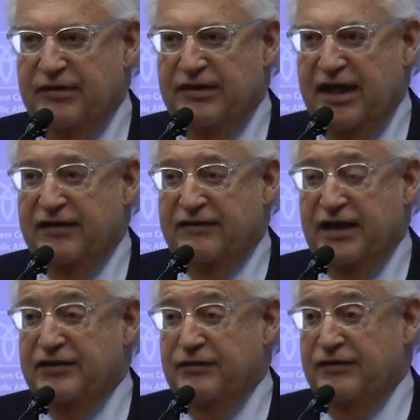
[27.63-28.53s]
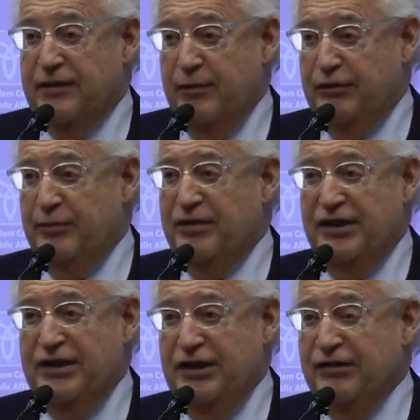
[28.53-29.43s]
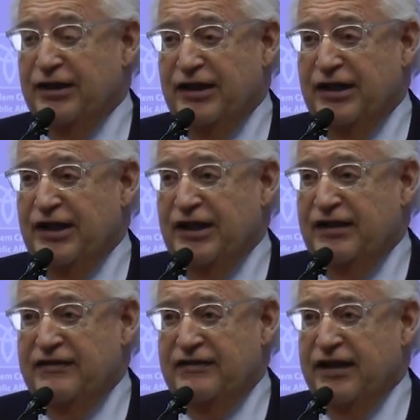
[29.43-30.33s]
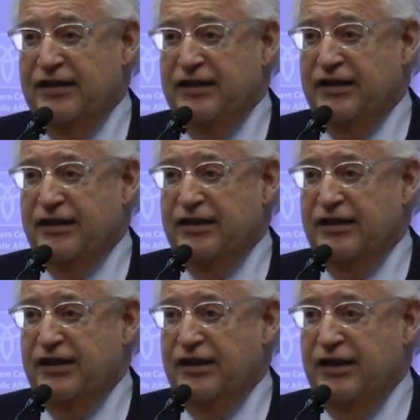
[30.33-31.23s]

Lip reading: extensively, so I'm going to repeat it here. He said,